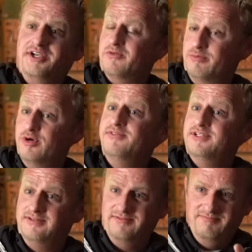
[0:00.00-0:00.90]
thing
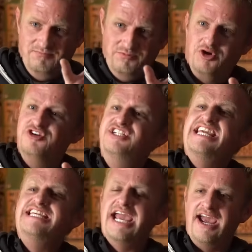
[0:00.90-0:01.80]
removing your
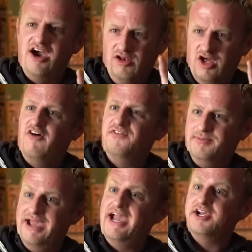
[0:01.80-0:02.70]
decal off the
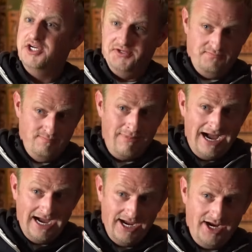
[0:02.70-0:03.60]
back of
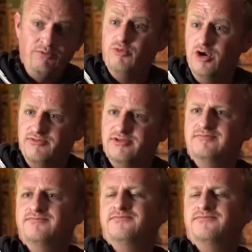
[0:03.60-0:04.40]
my Rover.